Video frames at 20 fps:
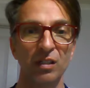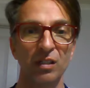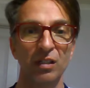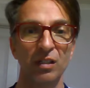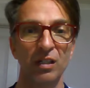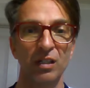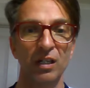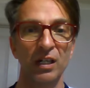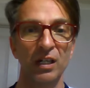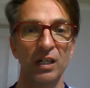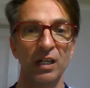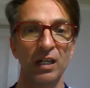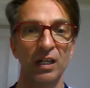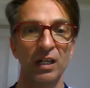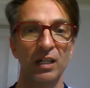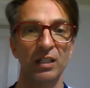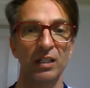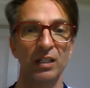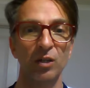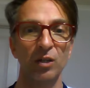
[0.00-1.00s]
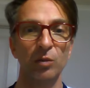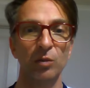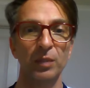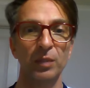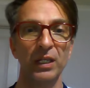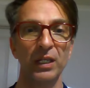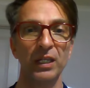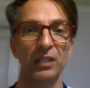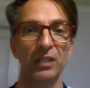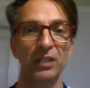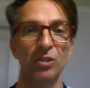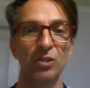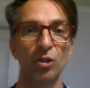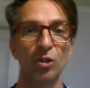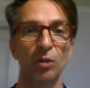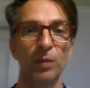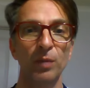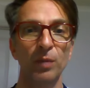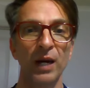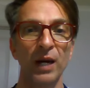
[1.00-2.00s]
uh, there'll be
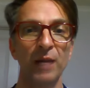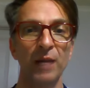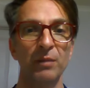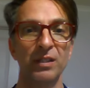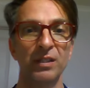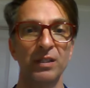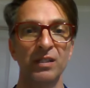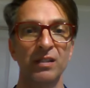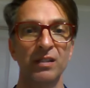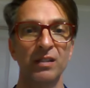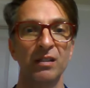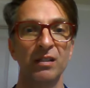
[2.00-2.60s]
two payments